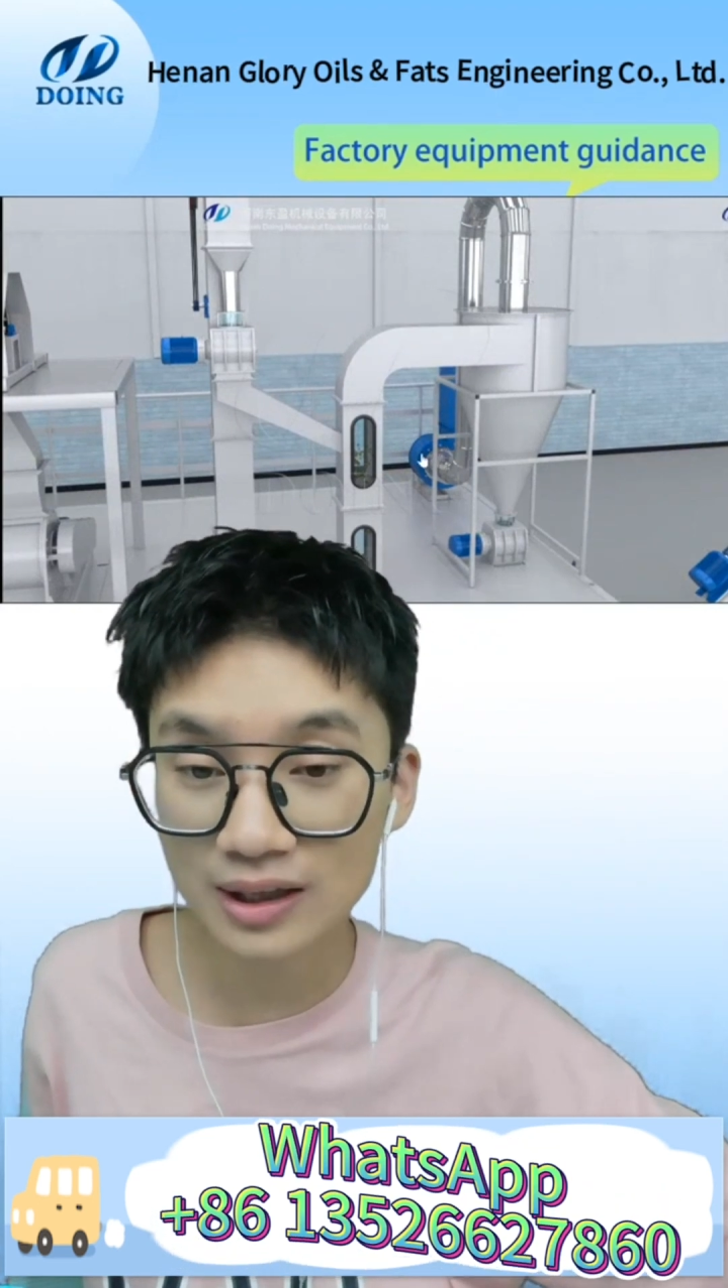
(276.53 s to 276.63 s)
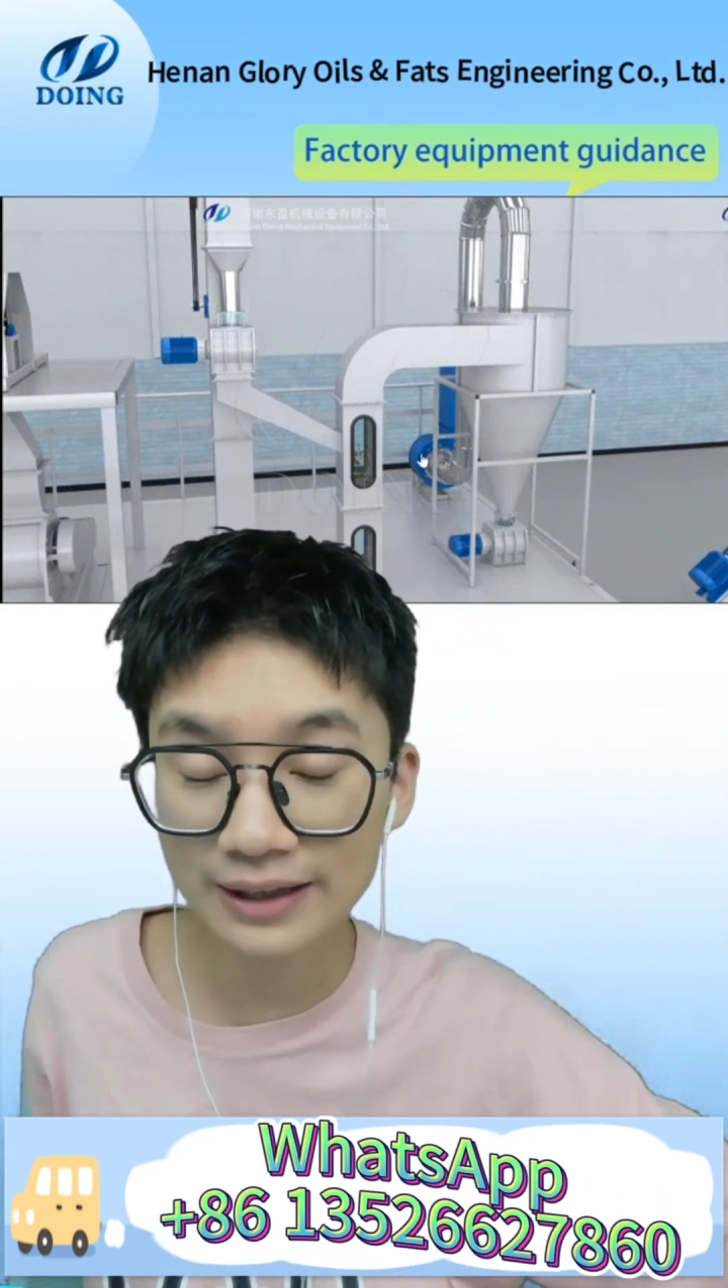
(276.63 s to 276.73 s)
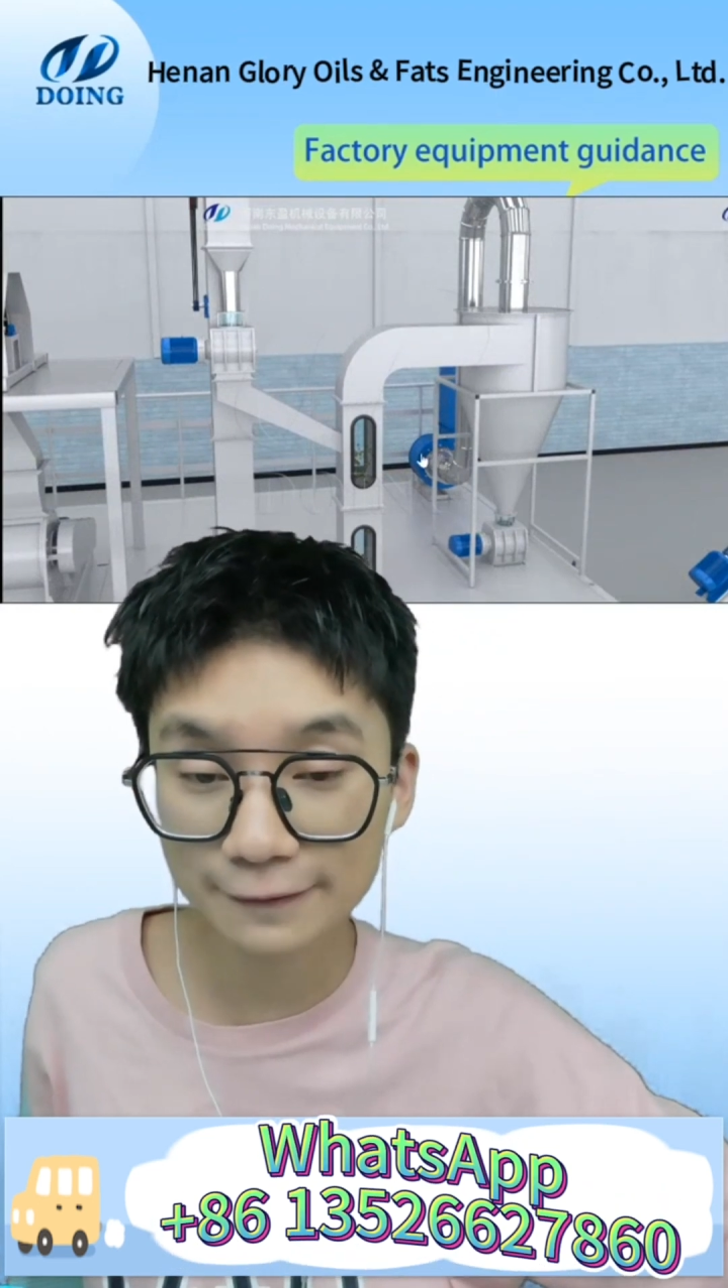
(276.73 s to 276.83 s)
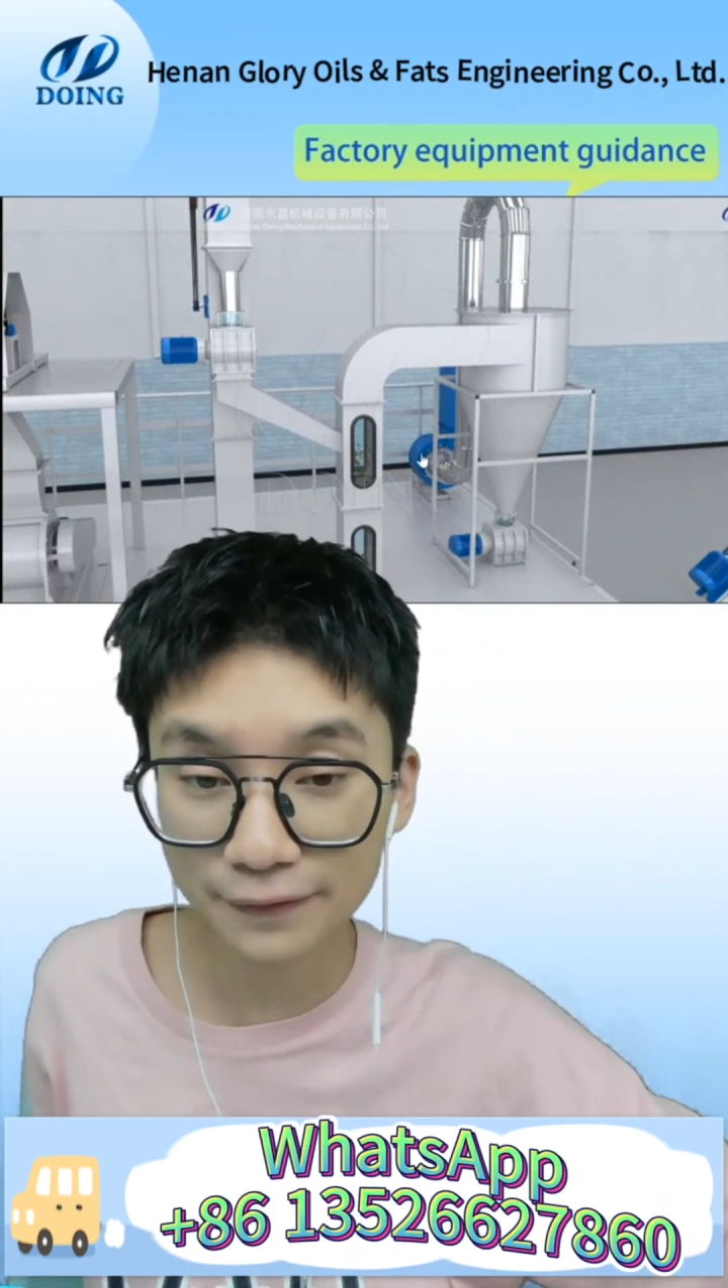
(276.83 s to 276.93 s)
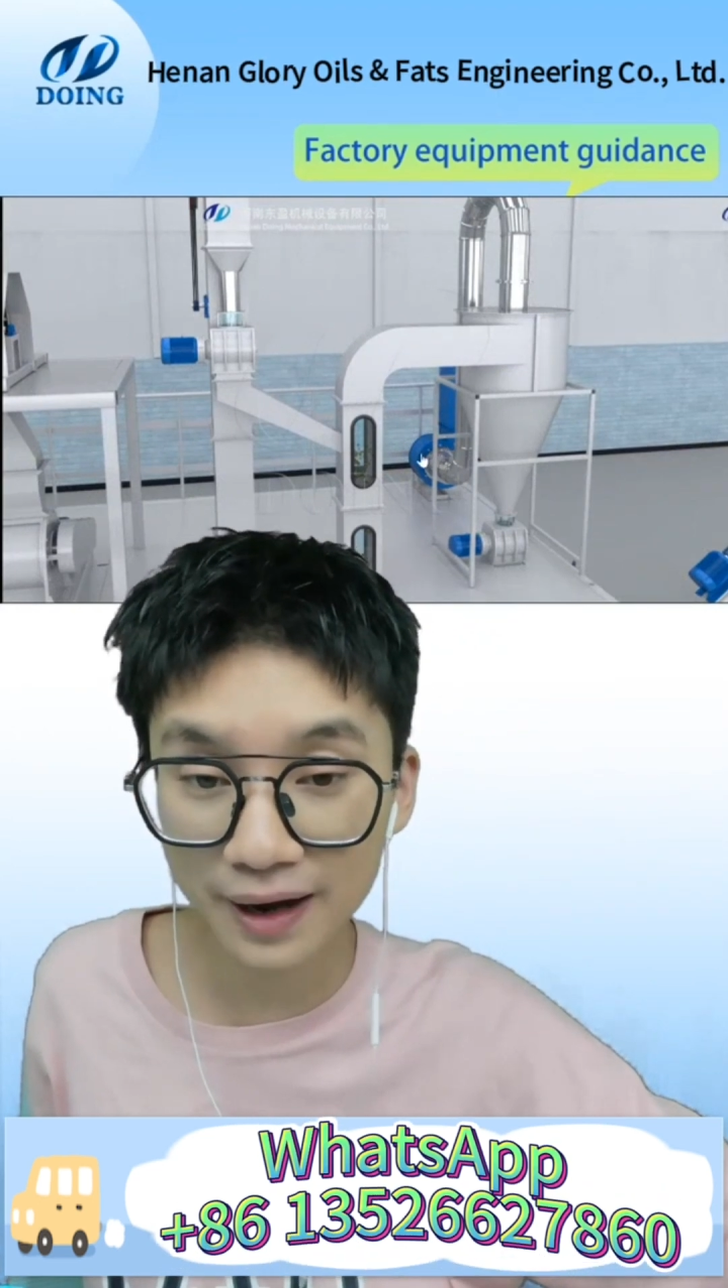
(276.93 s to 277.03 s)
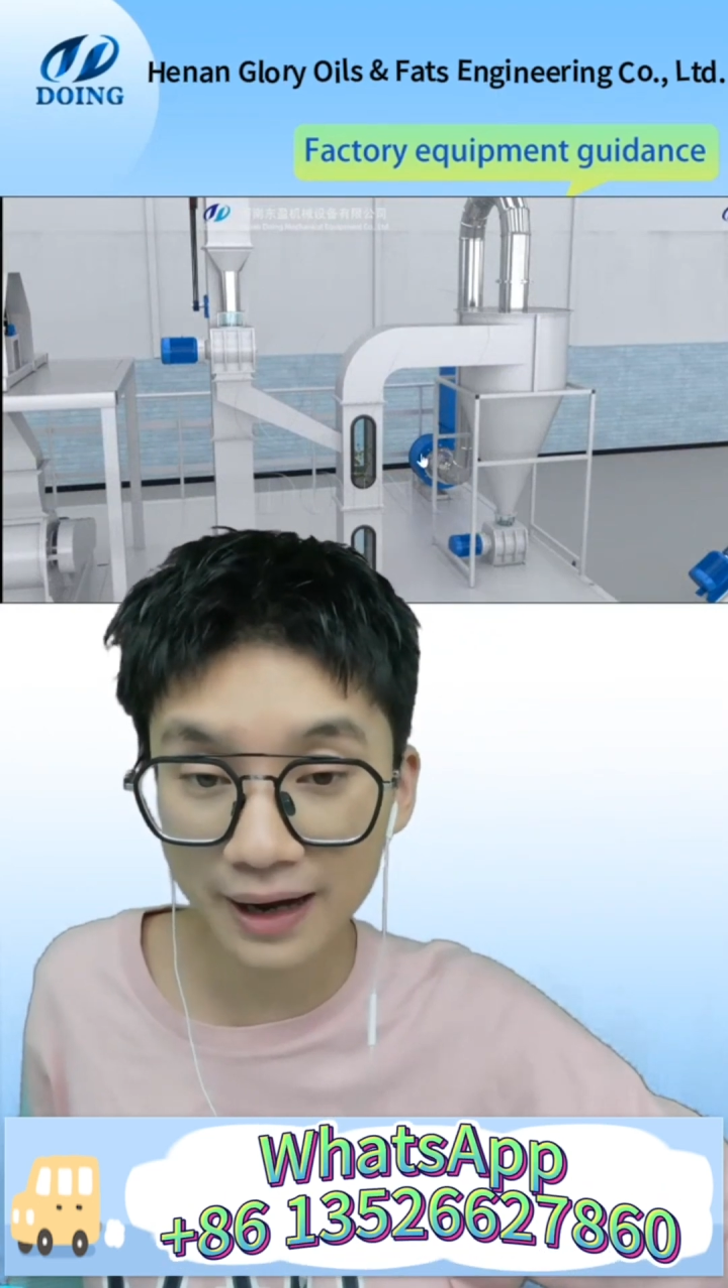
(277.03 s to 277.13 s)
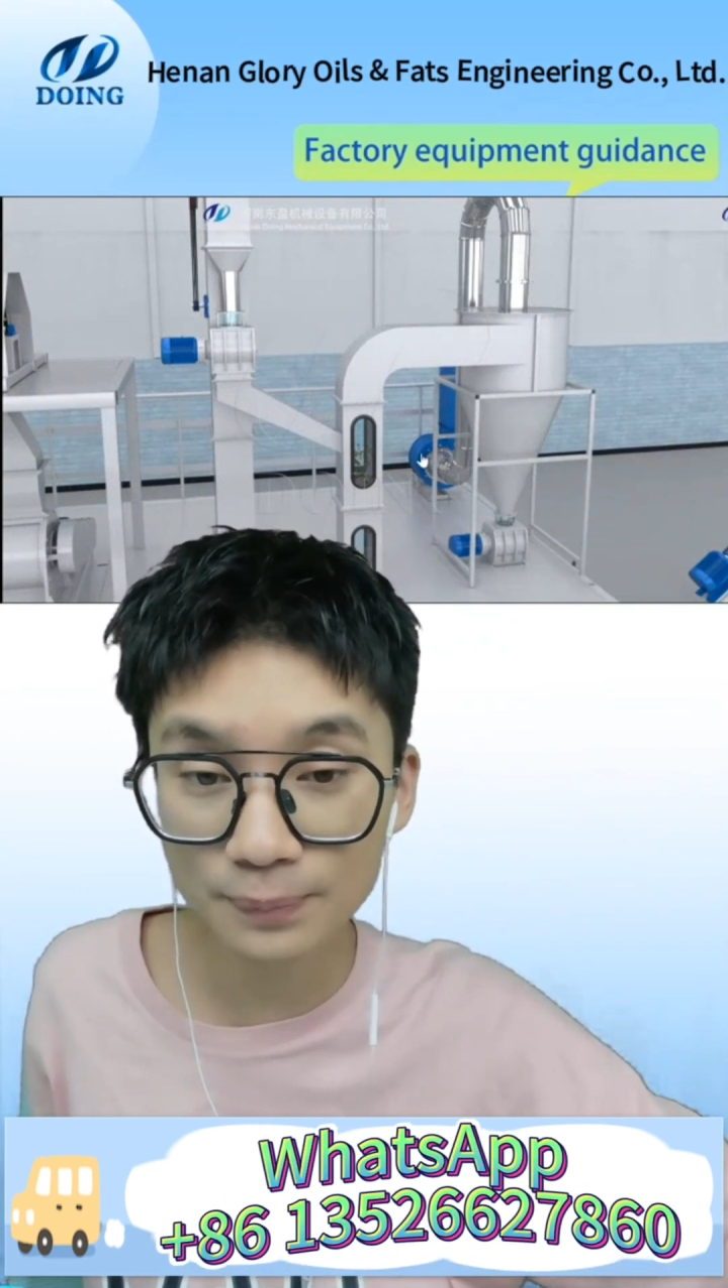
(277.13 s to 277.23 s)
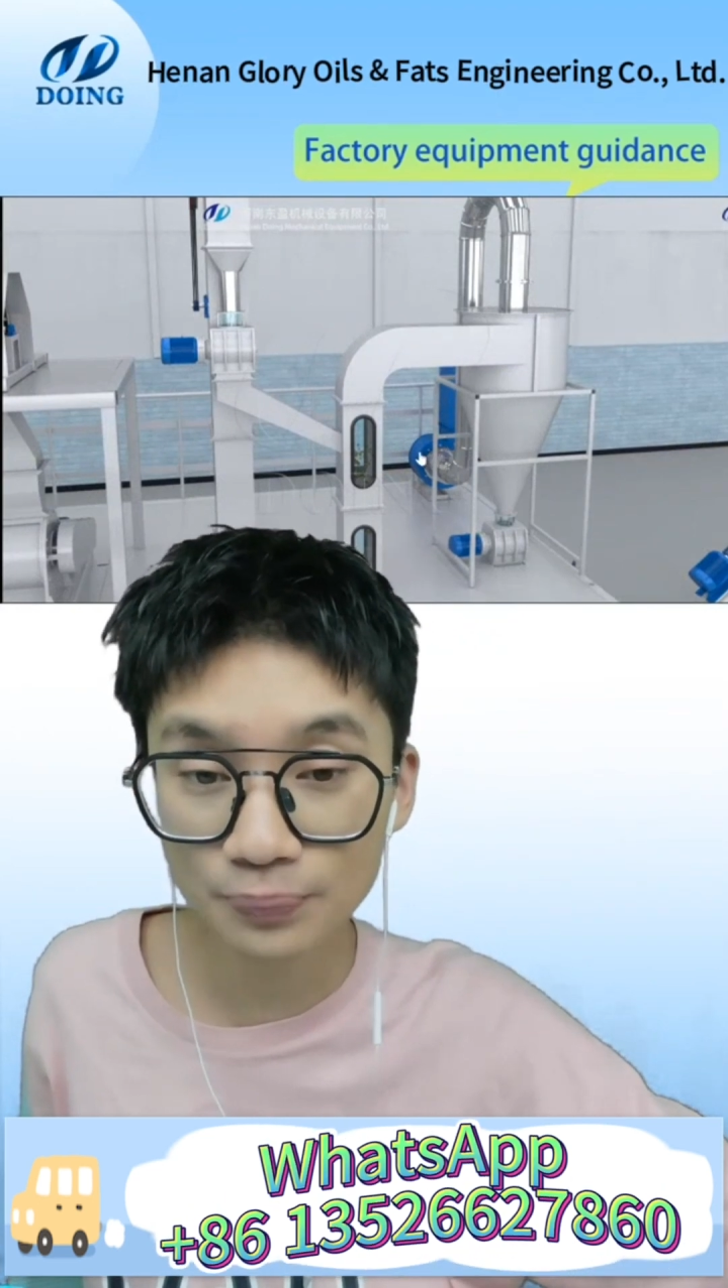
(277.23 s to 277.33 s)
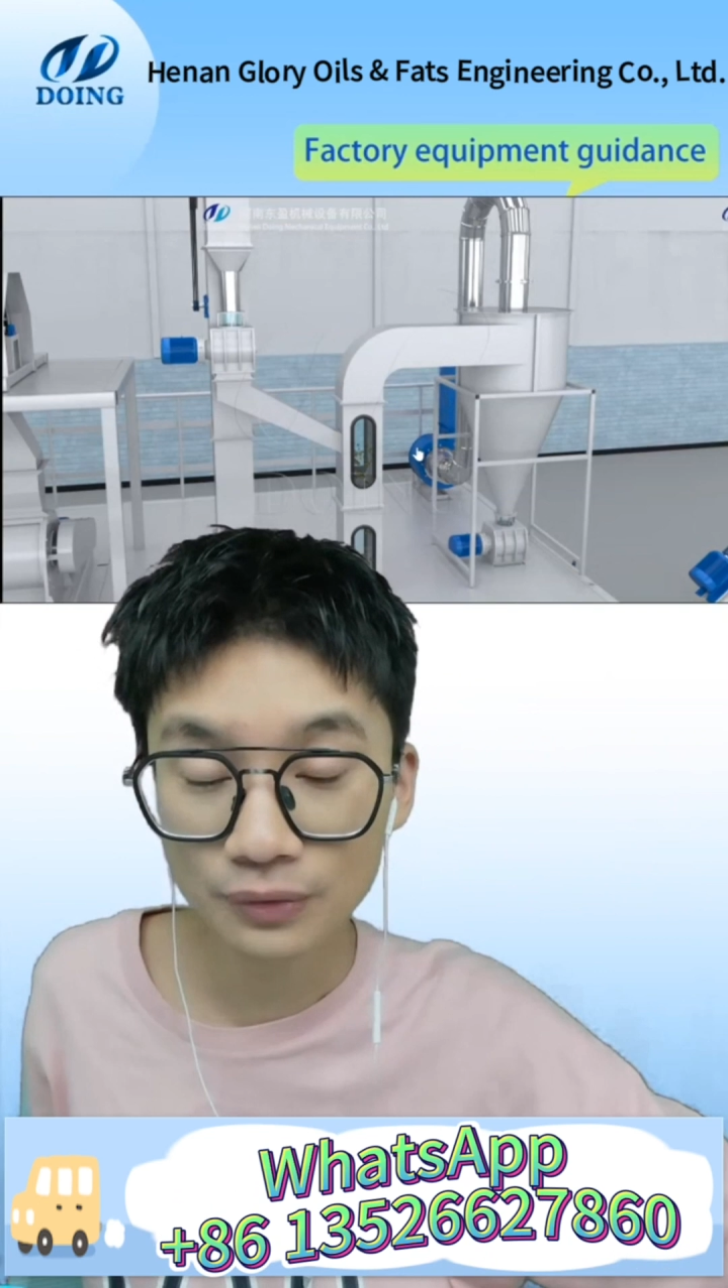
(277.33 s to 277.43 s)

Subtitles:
a fan,